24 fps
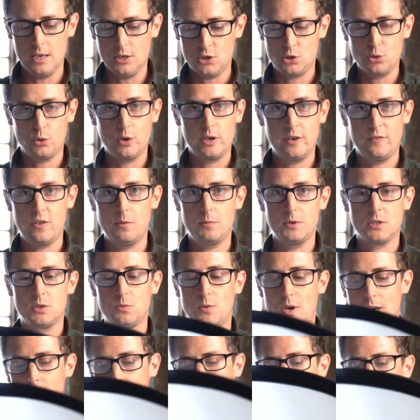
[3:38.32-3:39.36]
joy of them as
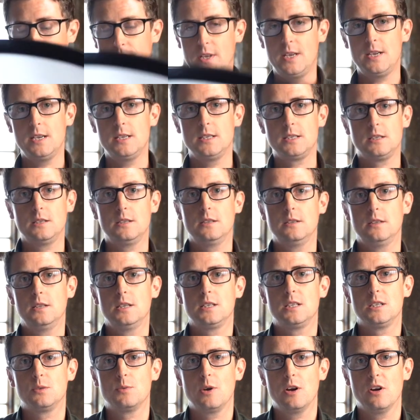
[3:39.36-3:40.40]
well is,
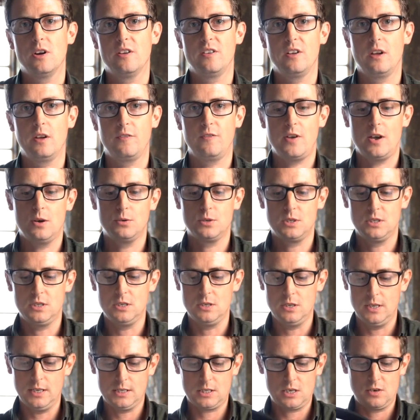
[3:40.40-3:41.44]
this is where I failed to do
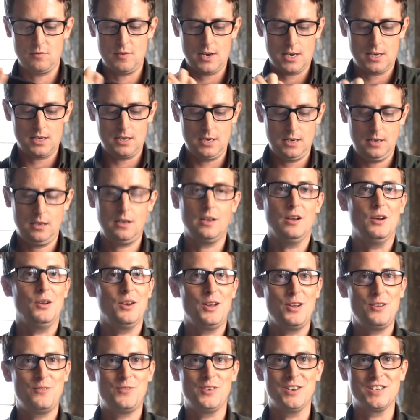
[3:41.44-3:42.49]
this correctly. Oh
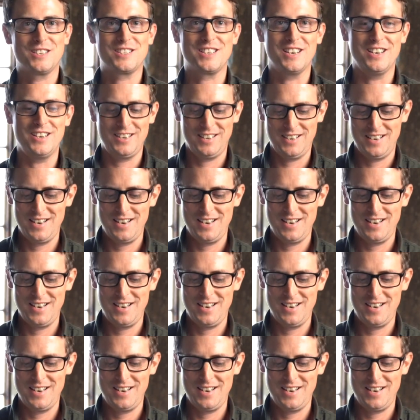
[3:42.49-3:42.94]
no, first go.